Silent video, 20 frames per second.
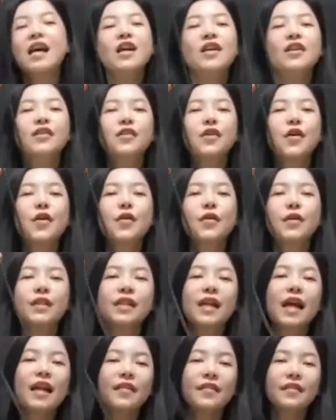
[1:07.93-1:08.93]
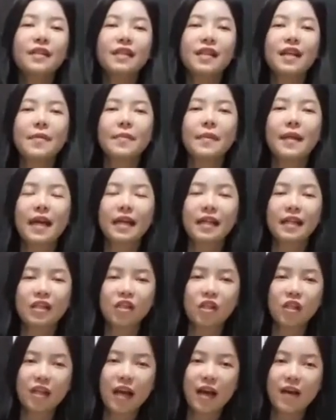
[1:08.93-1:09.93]
So it's kind of the same like the
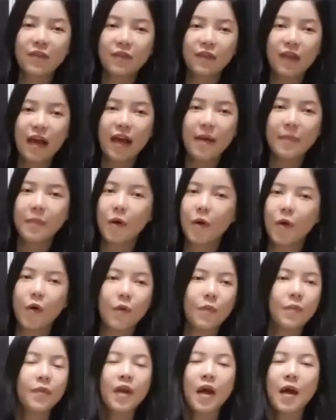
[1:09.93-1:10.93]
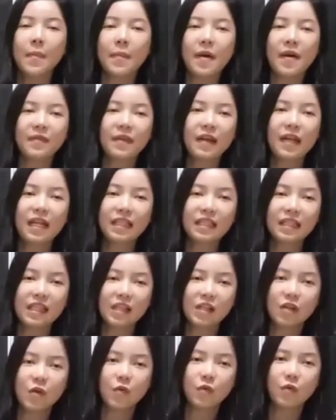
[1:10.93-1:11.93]
Chanel flap or my
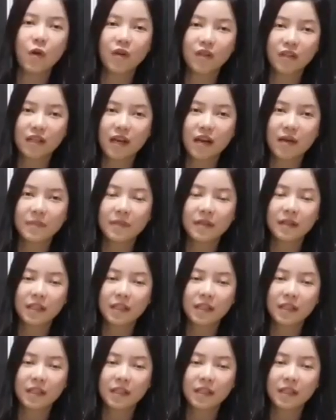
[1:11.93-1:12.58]
Valentino Rockstar